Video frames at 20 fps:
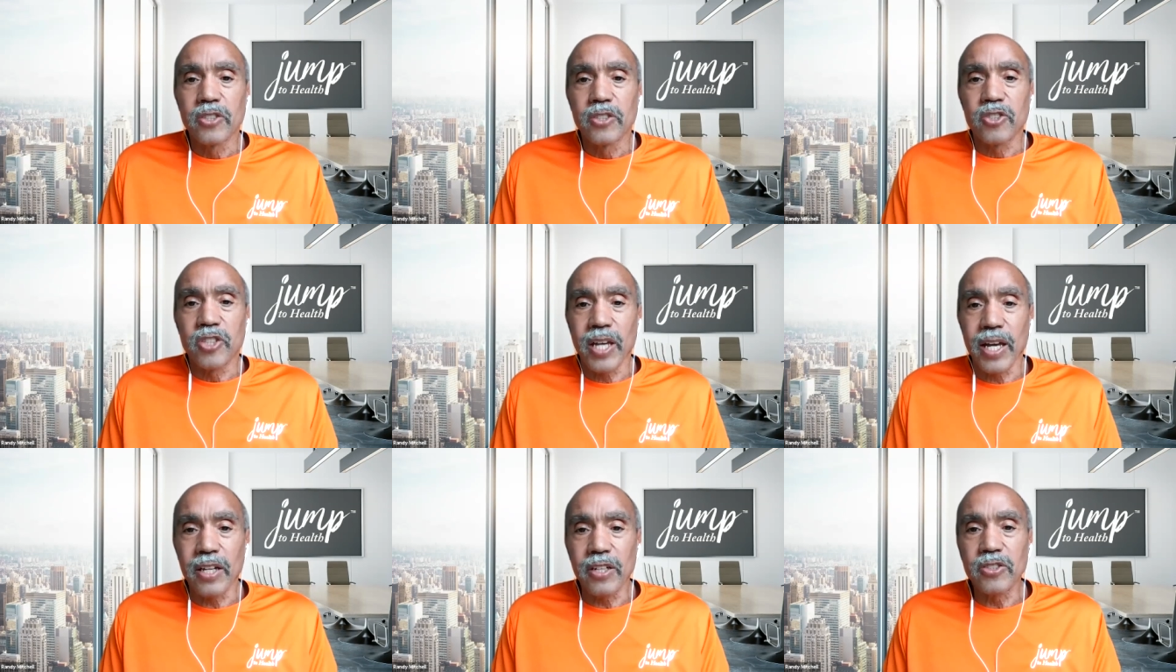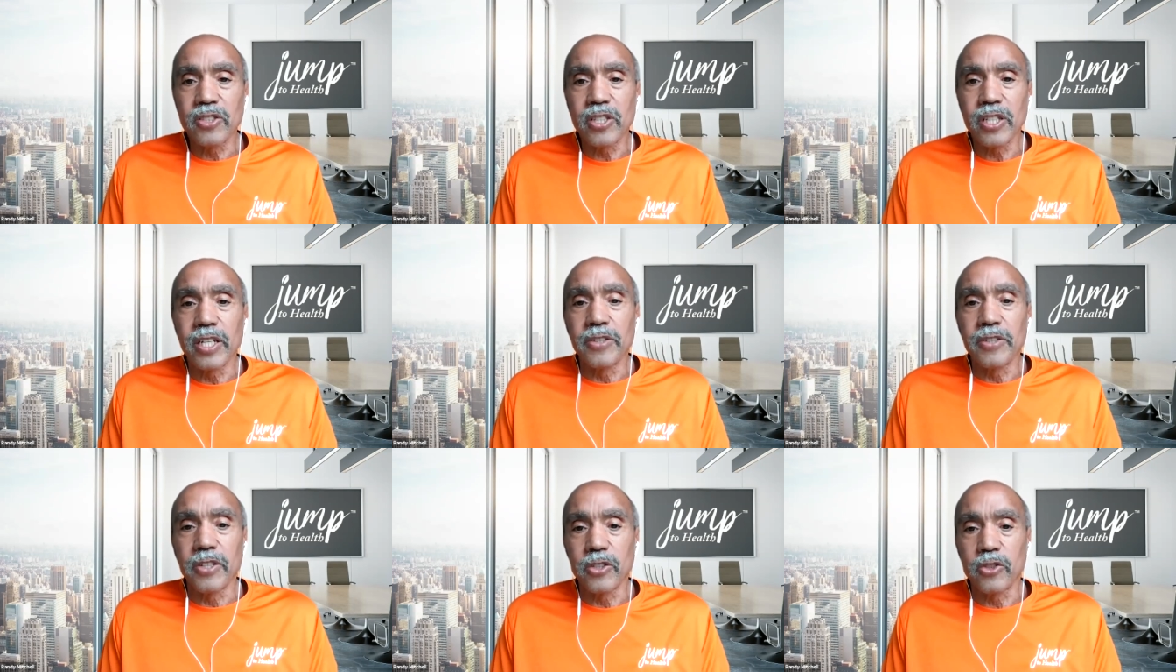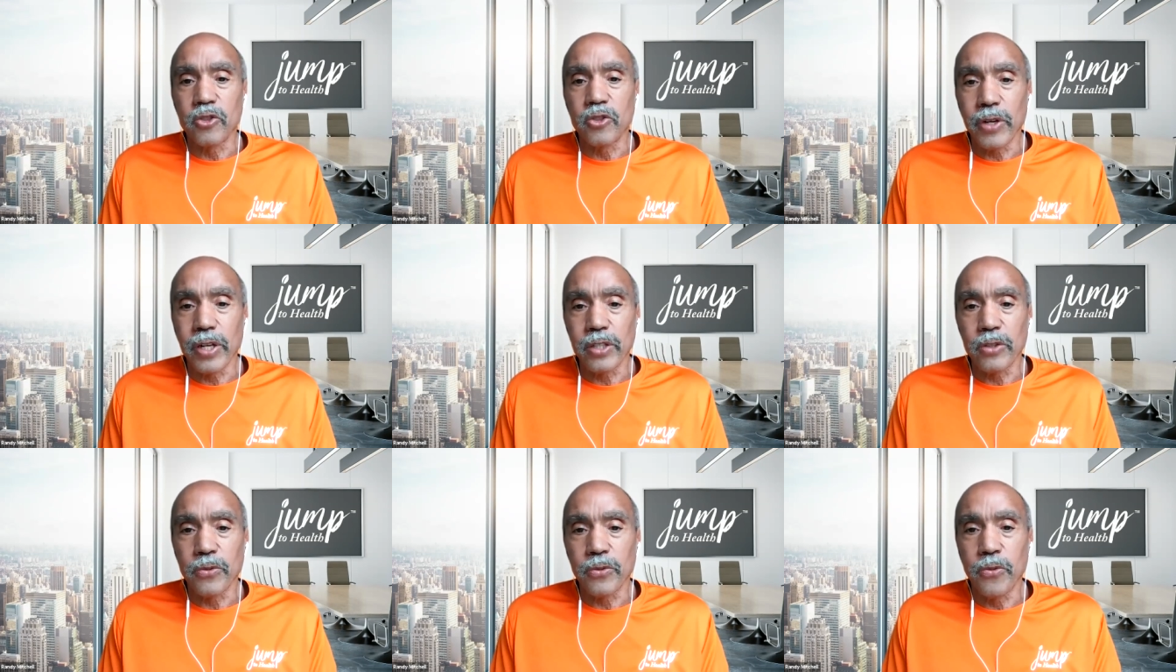challenge it, and then
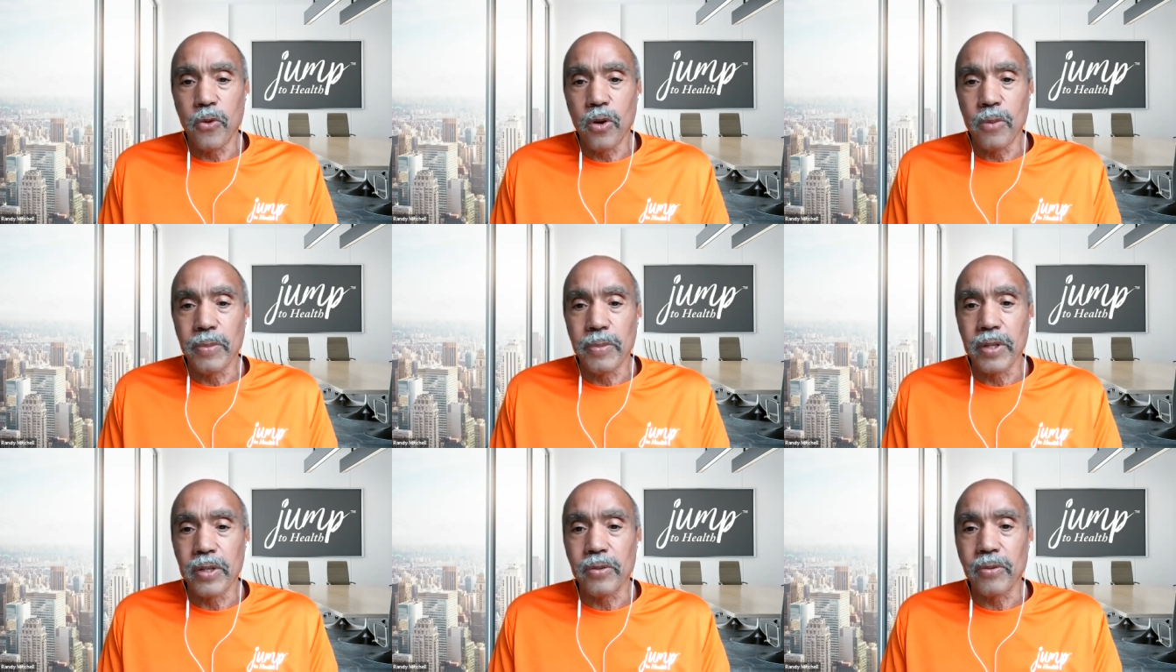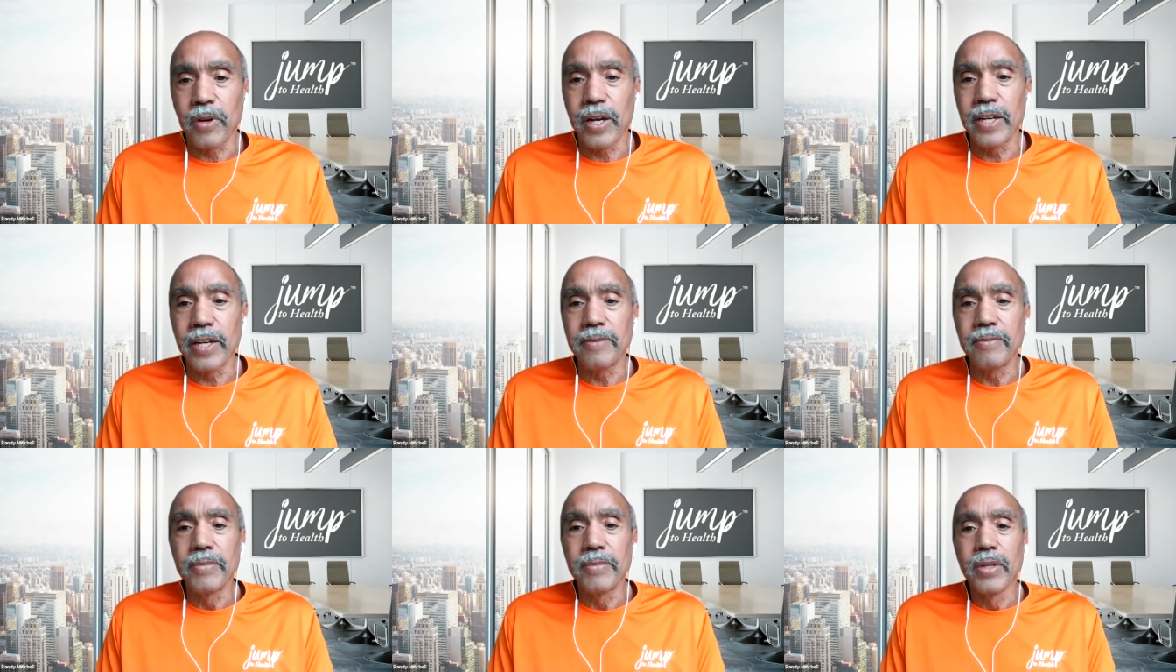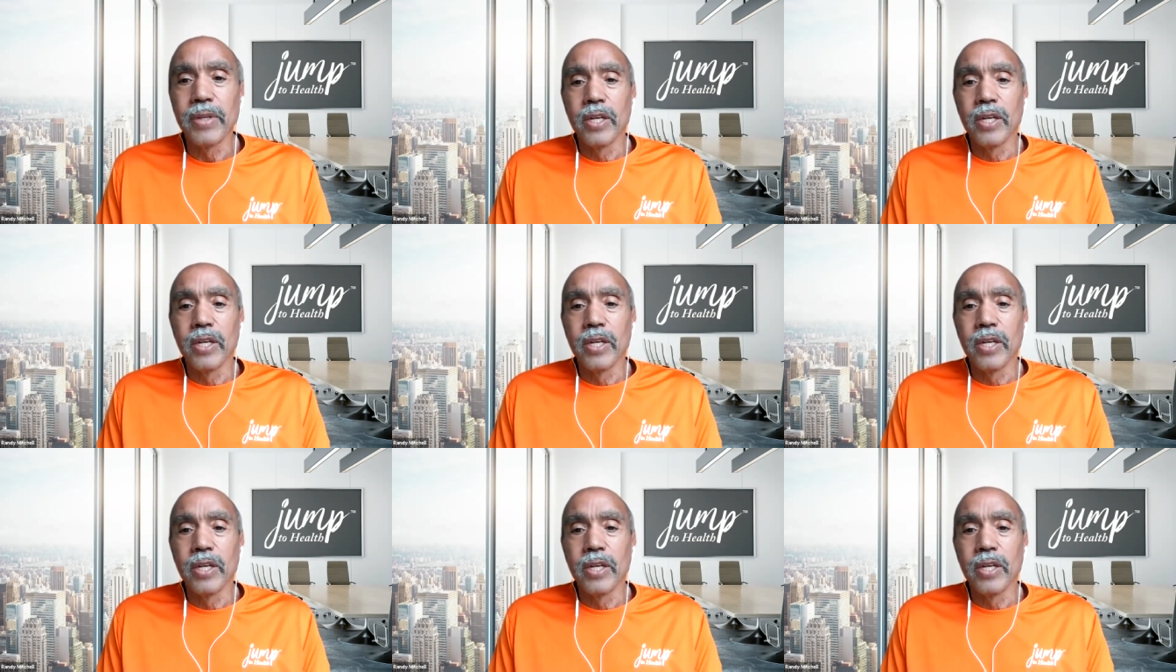transform it, right?